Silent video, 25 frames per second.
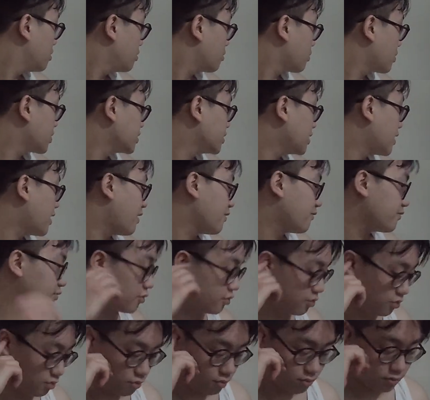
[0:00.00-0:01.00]
Because I have
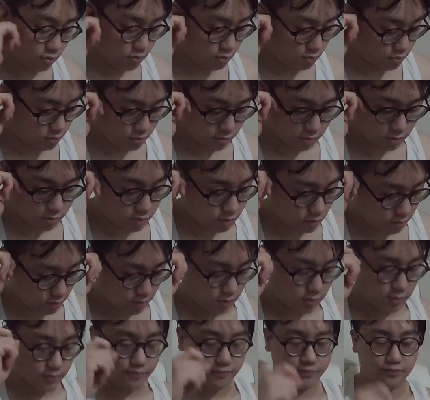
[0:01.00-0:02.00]

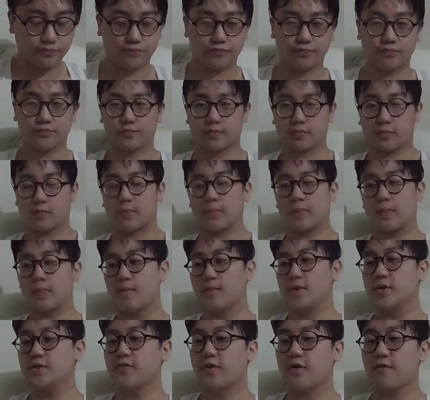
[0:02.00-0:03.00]
to.
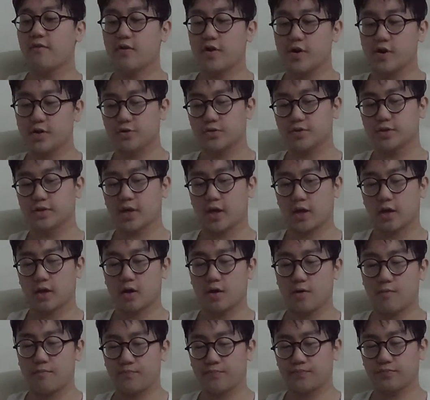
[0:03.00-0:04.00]
So it's very, very interesting.
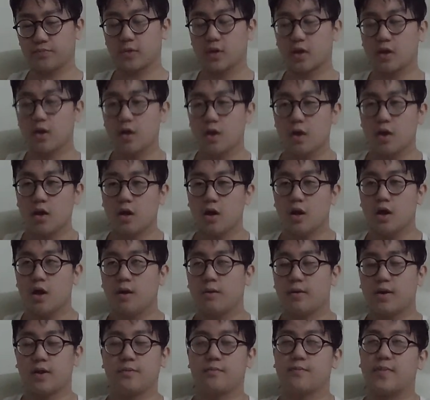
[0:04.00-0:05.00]

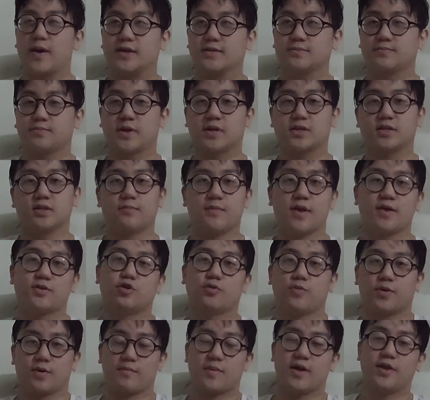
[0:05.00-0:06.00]
Back to the main
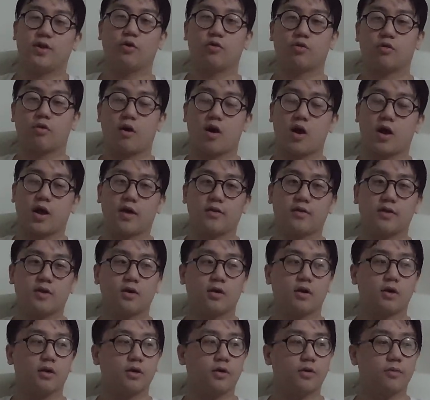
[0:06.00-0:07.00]
topic, men don't cry. I think
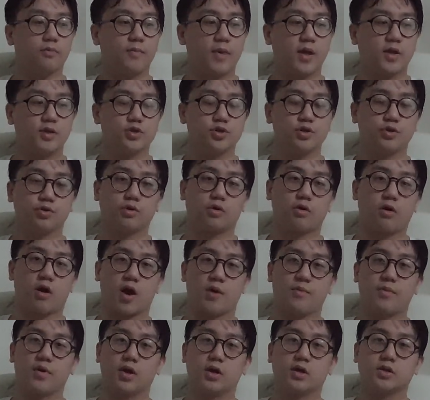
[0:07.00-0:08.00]
men shouldn't cry,
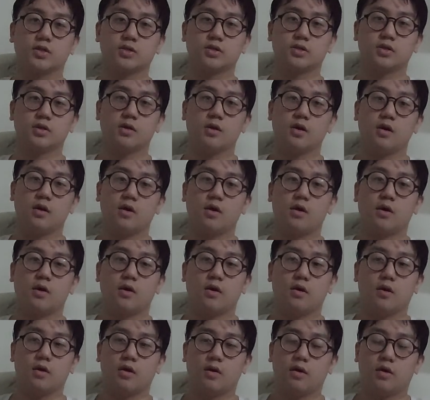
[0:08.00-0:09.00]
because
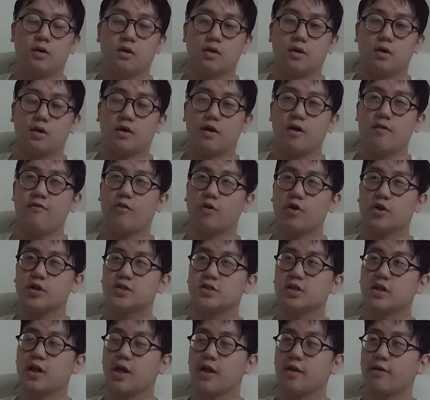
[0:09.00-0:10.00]
if
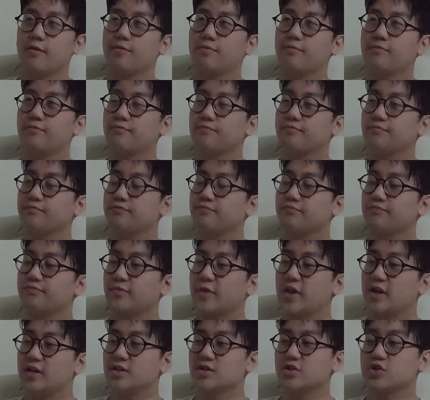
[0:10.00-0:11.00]
honestly,
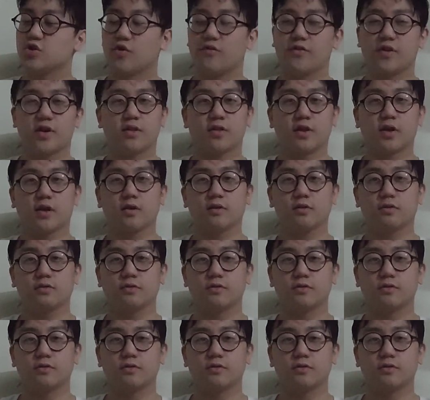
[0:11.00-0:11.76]
it doesn't solve anything.